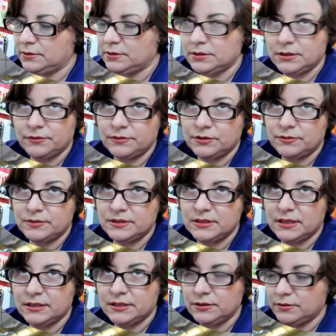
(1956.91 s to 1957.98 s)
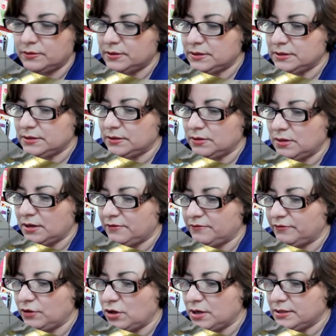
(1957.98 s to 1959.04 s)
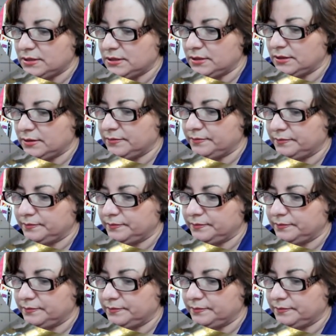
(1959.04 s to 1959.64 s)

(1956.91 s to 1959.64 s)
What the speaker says: Don't do as I do. This is a lot of floss here.